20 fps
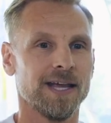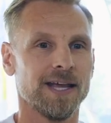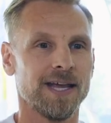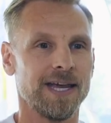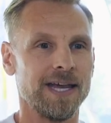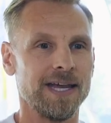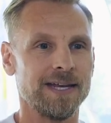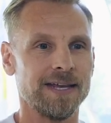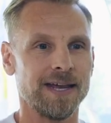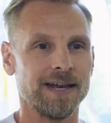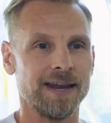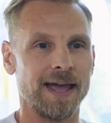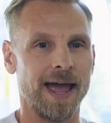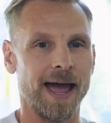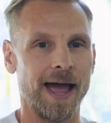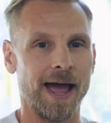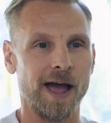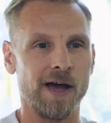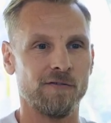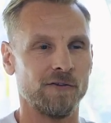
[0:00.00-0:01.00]
he didn't
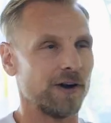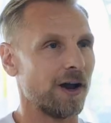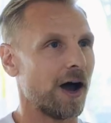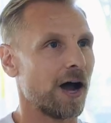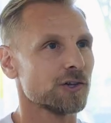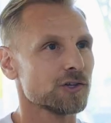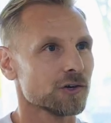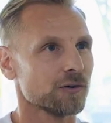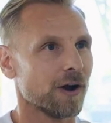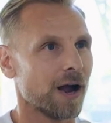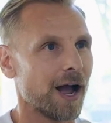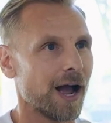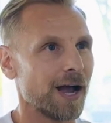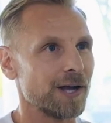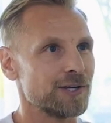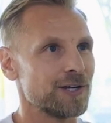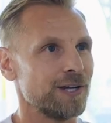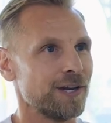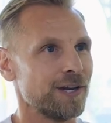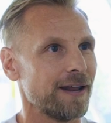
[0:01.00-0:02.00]
have an
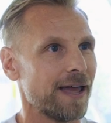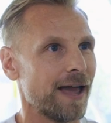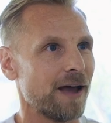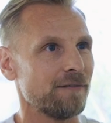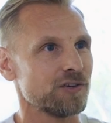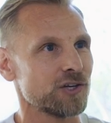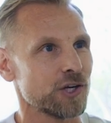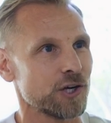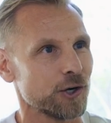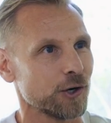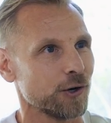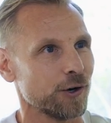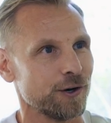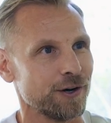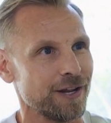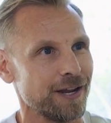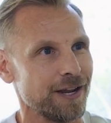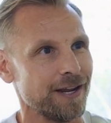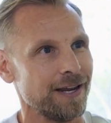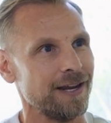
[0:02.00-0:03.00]
entourage he have
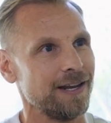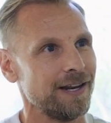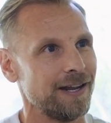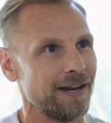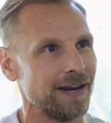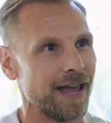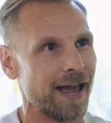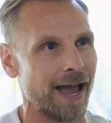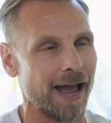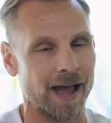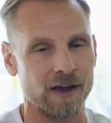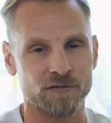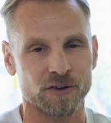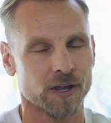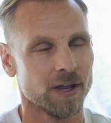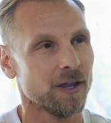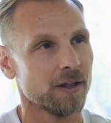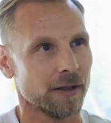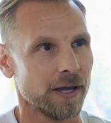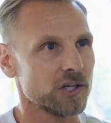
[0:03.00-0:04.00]
security he didn't have
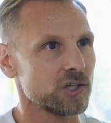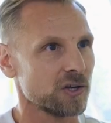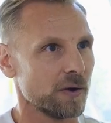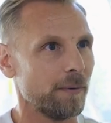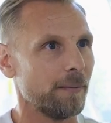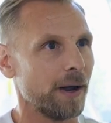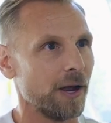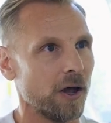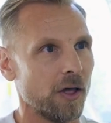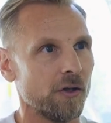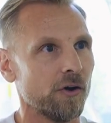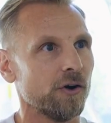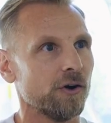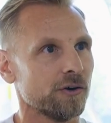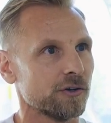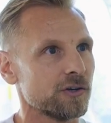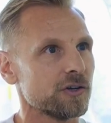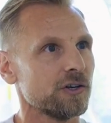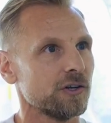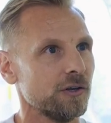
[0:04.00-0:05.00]
like some of my
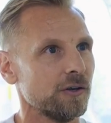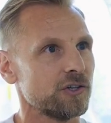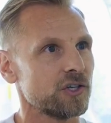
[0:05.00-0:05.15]
other you know,